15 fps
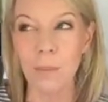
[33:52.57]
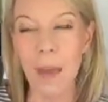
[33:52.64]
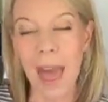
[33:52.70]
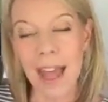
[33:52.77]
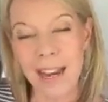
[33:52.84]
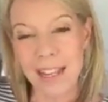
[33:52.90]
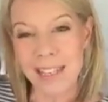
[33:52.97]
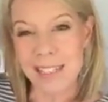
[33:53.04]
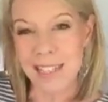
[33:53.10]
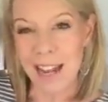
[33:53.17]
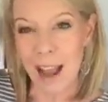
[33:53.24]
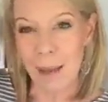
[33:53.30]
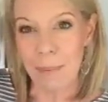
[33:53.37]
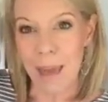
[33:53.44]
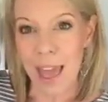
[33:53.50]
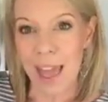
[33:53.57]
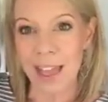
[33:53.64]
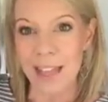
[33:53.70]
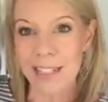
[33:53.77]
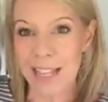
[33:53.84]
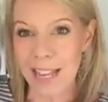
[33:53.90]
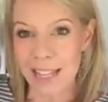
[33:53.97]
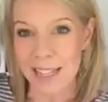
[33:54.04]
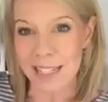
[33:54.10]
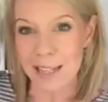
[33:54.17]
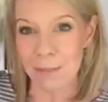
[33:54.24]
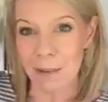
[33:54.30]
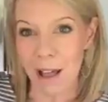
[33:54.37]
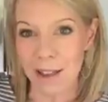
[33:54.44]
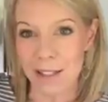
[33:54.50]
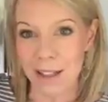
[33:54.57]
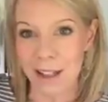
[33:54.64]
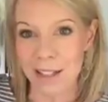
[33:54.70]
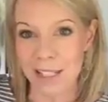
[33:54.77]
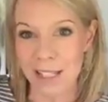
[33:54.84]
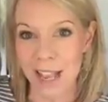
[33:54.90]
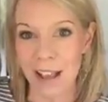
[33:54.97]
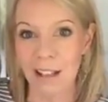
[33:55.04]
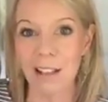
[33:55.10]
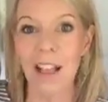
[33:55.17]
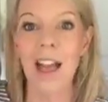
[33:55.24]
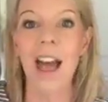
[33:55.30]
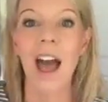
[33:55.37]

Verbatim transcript: pennies that i pay because i get the ziplocs on sale